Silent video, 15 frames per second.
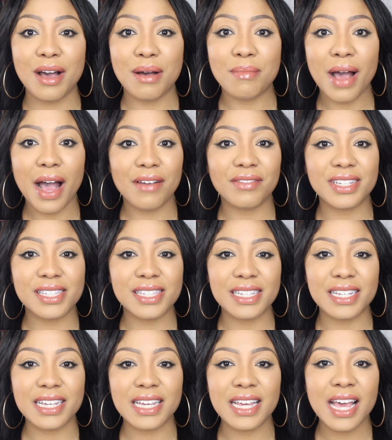
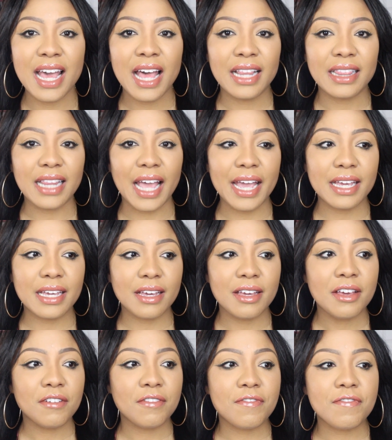obviously like
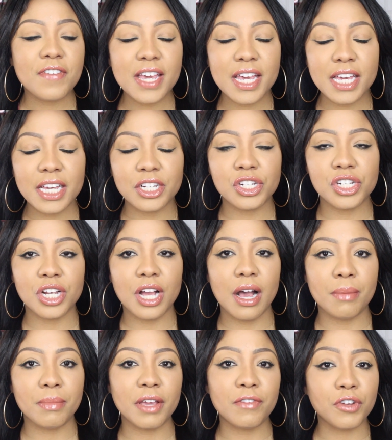fish,
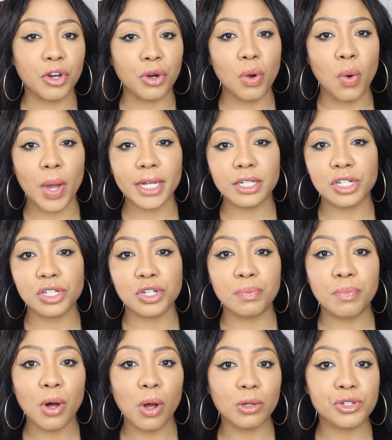if you're going to
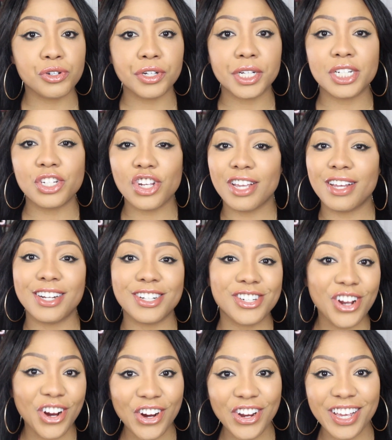do poultry, chicken and
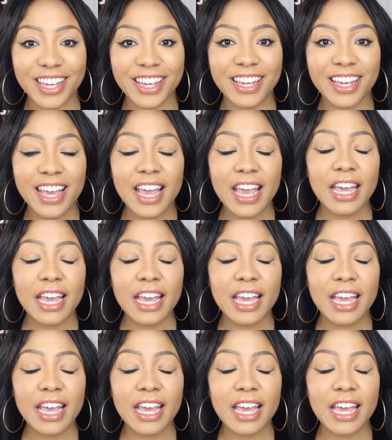turkey,